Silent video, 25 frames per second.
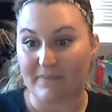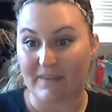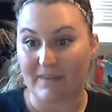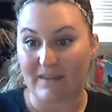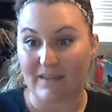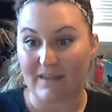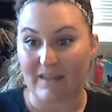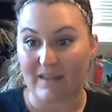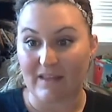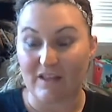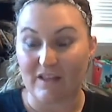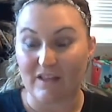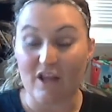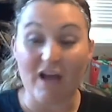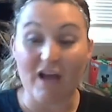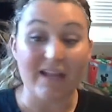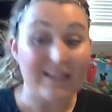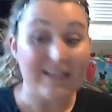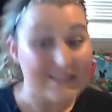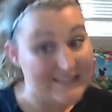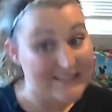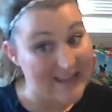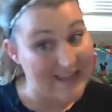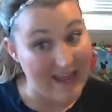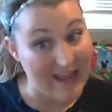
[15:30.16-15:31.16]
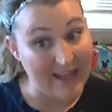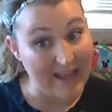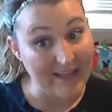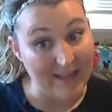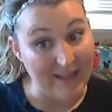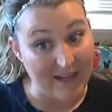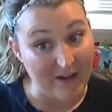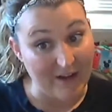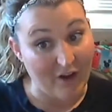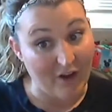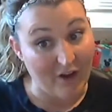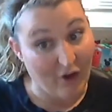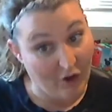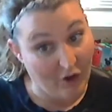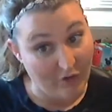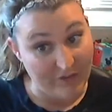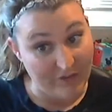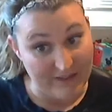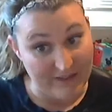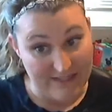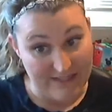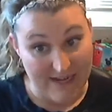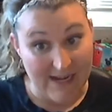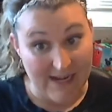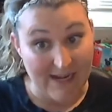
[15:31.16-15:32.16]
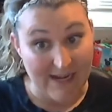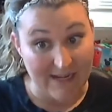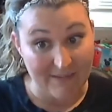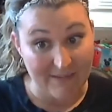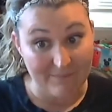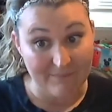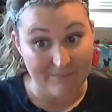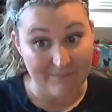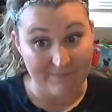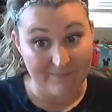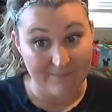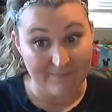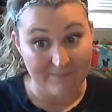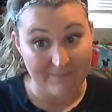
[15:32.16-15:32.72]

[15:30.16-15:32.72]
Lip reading: not intended all the time.